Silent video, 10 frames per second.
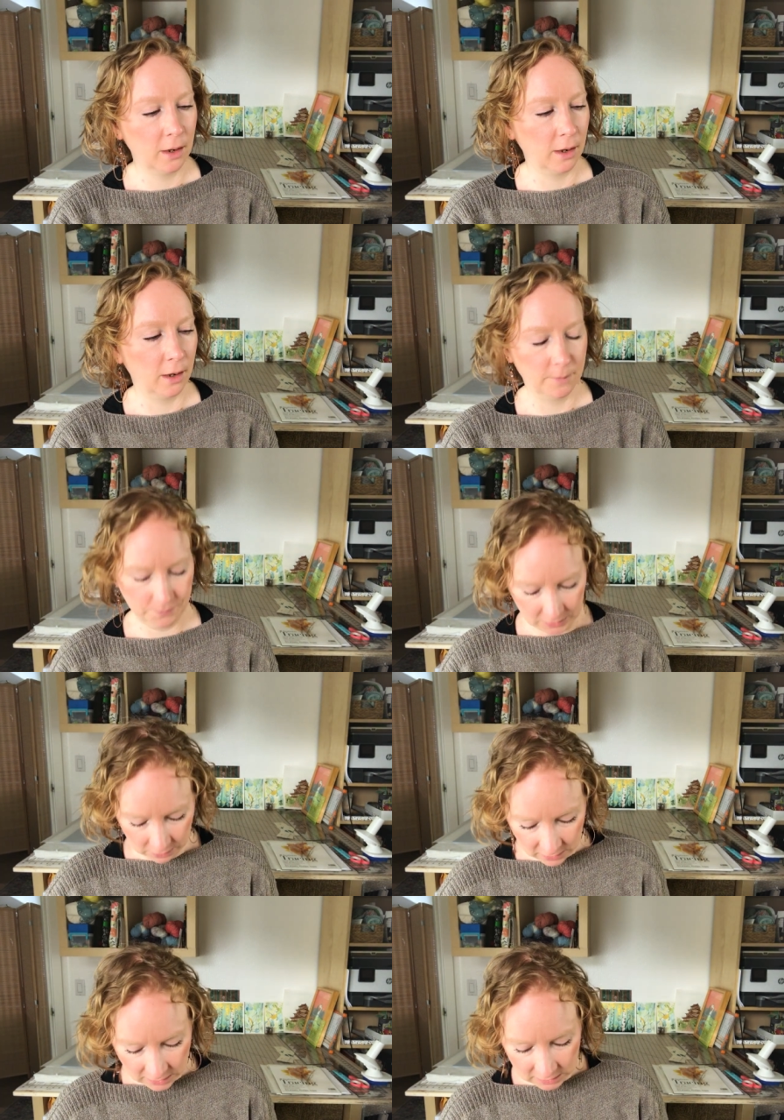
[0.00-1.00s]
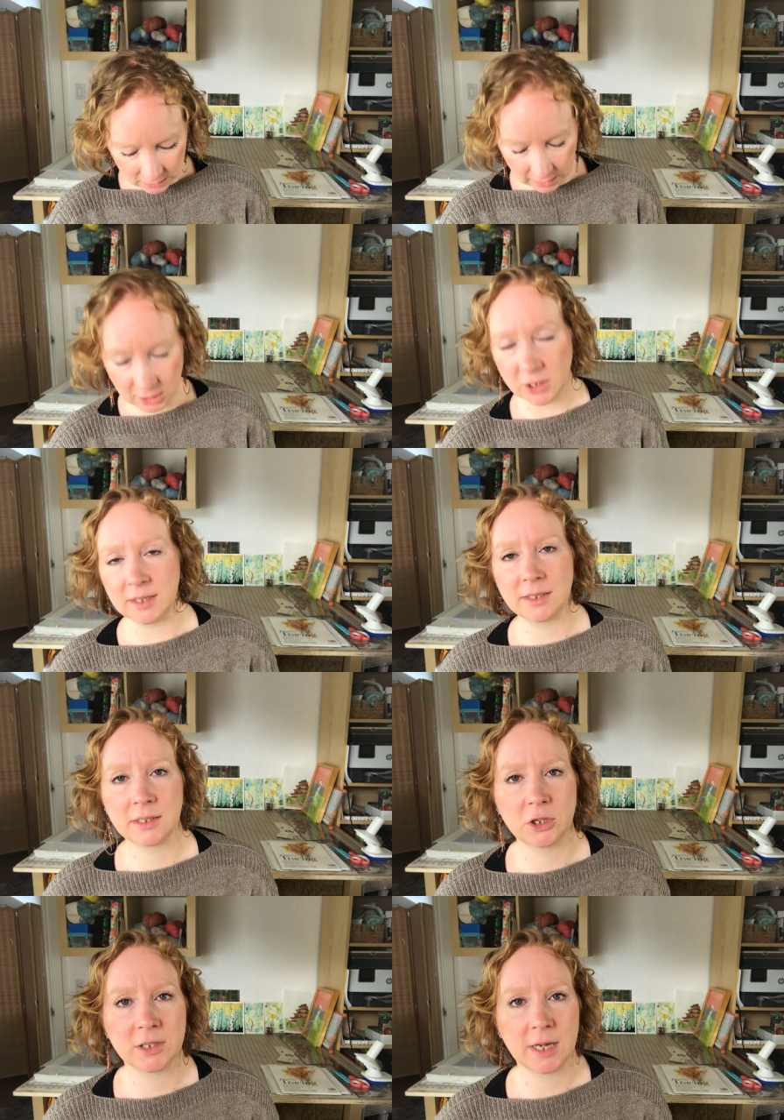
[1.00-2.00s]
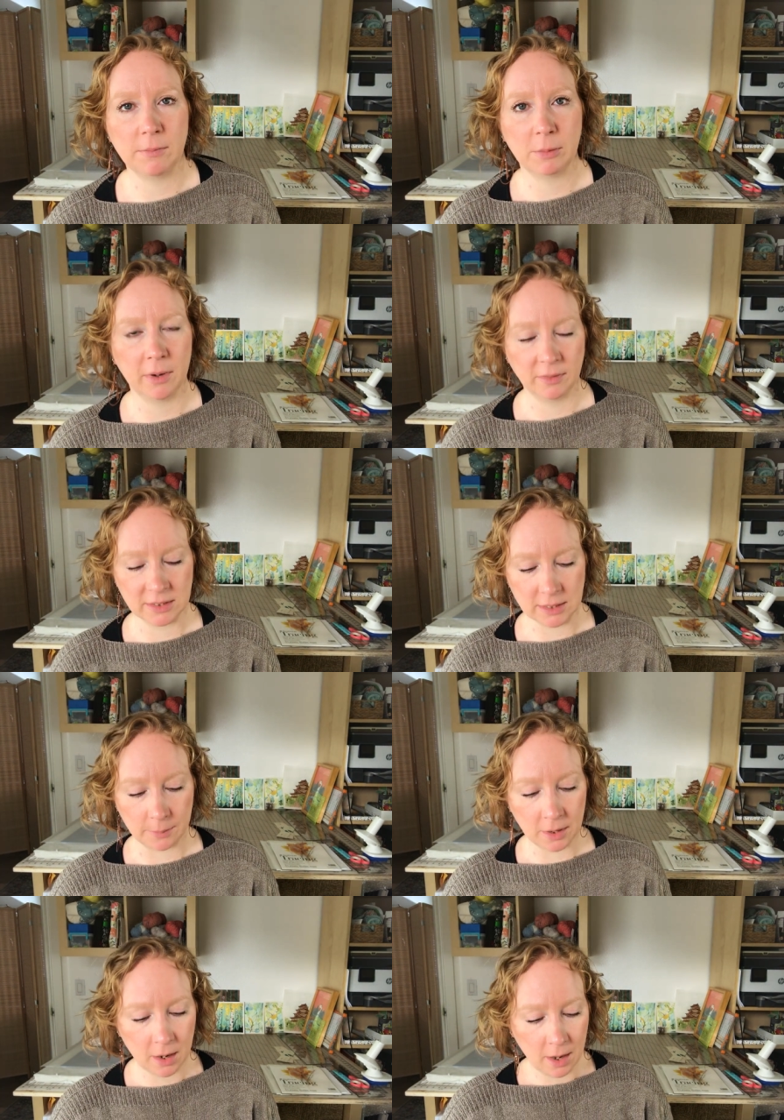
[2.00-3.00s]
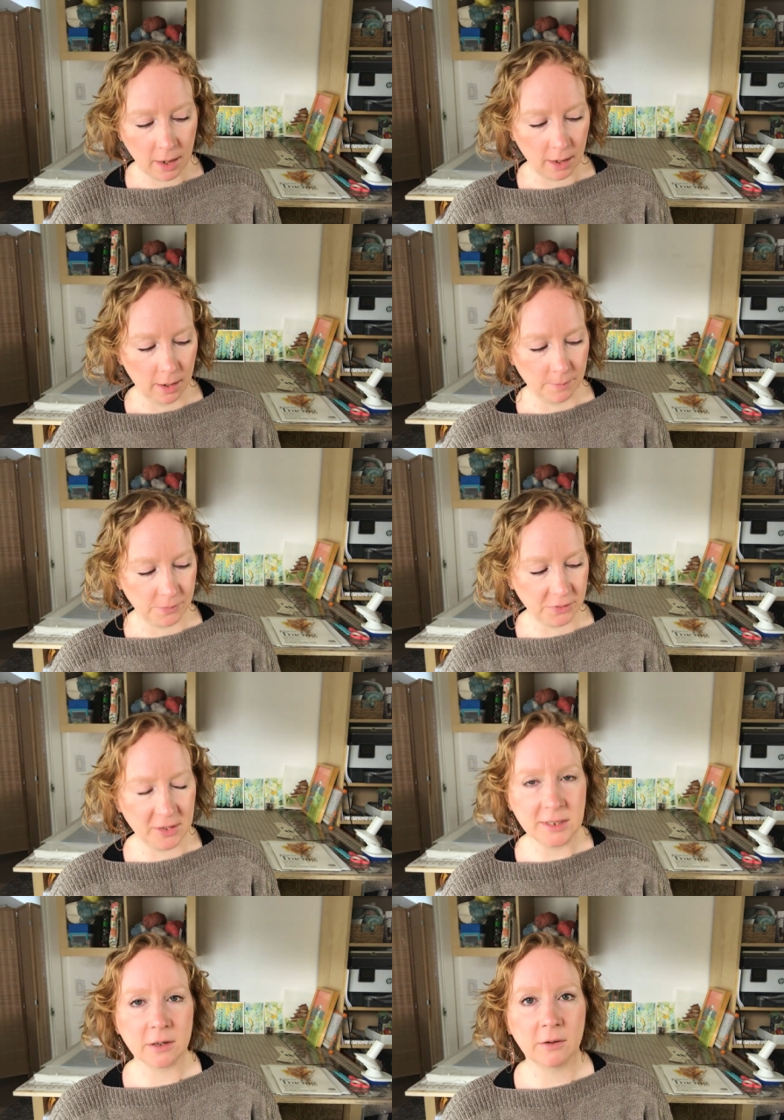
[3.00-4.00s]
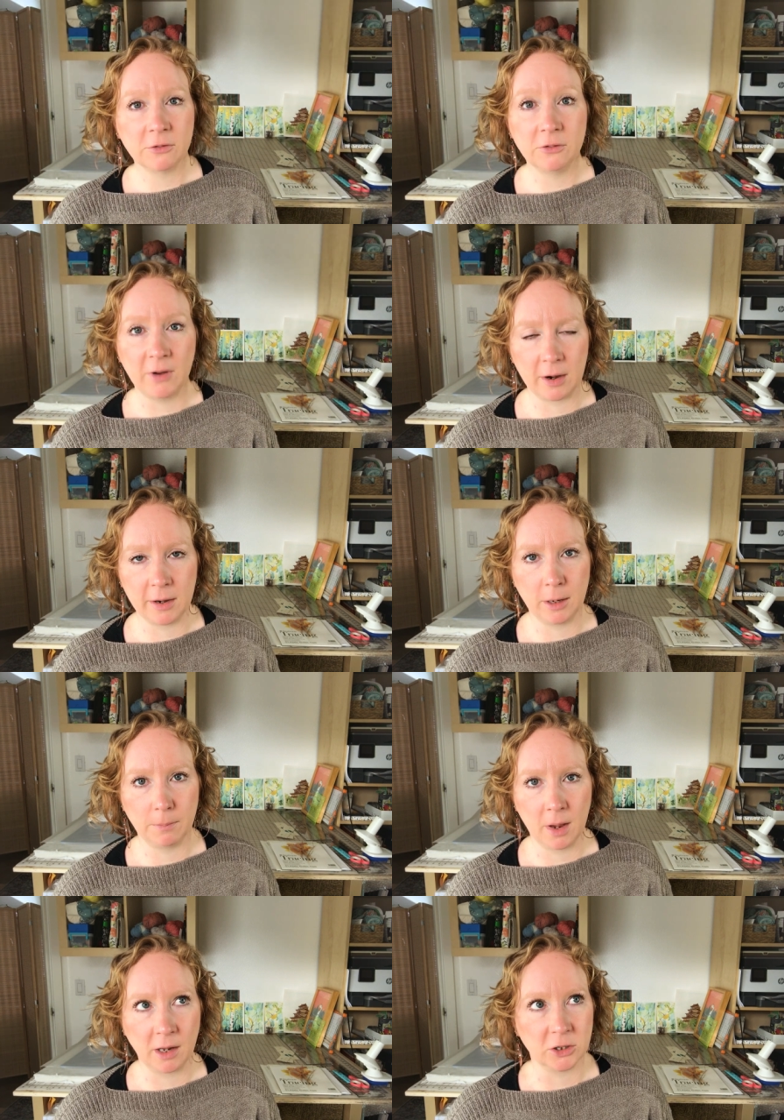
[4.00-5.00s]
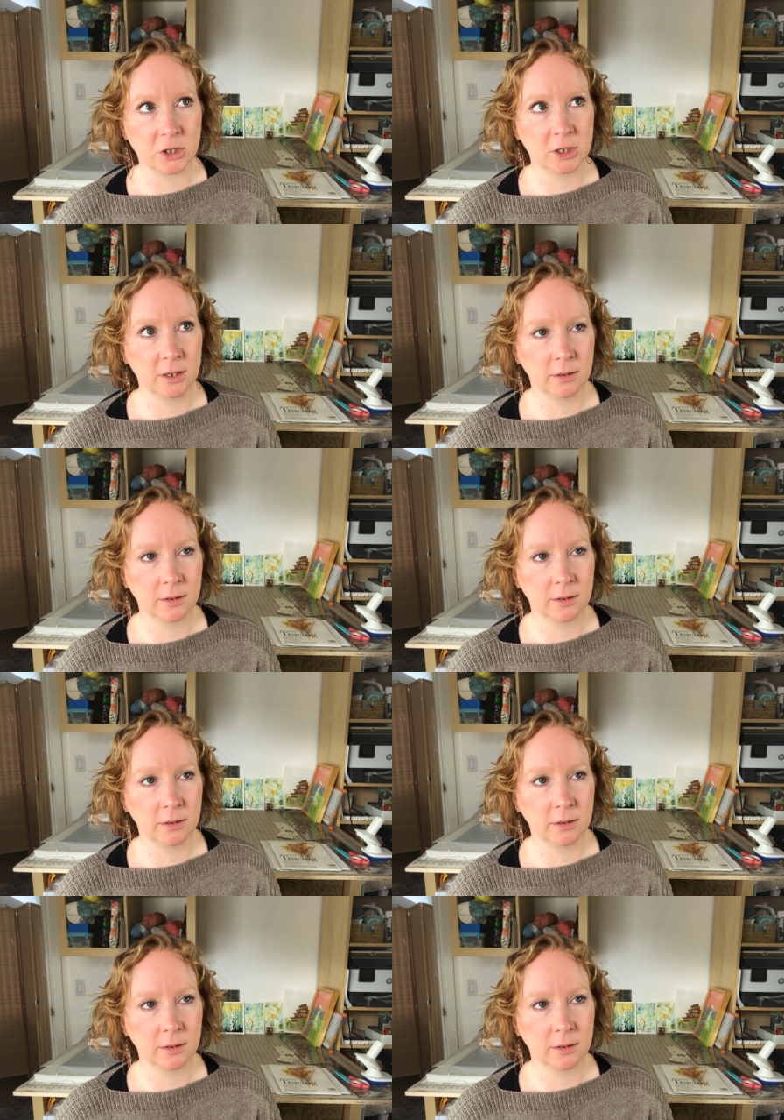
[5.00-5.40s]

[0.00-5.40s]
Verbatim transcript: Um, these, actually this is a good time to bring this up. Um, these are very much